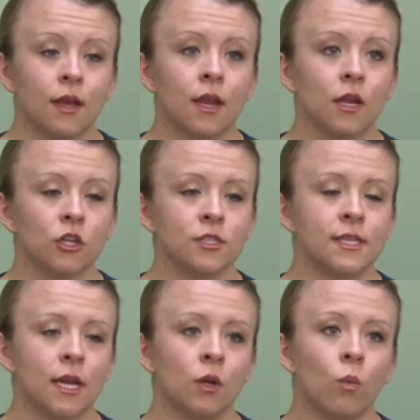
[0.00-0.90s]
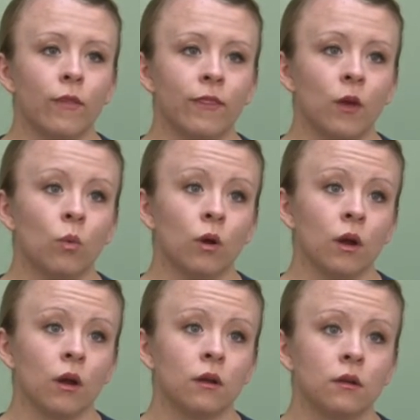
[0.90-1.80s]
and understanding what they
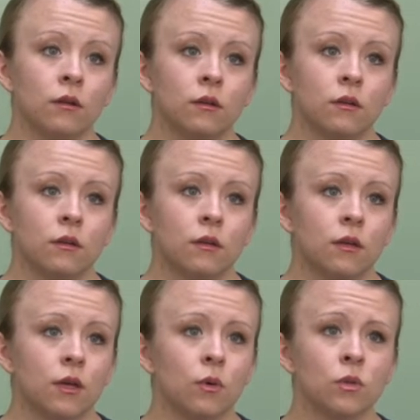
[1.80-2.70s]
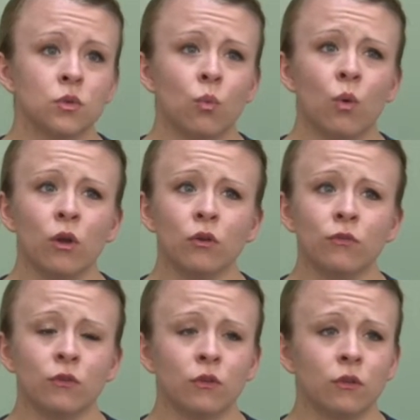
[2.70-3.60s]
were. It was a
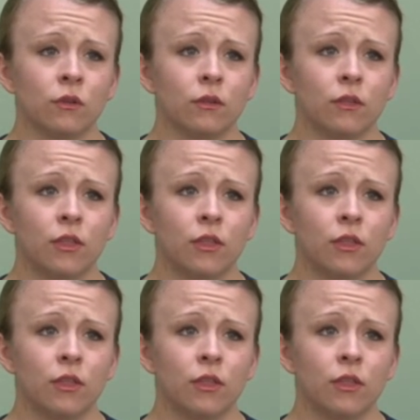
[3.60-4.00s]
wonderful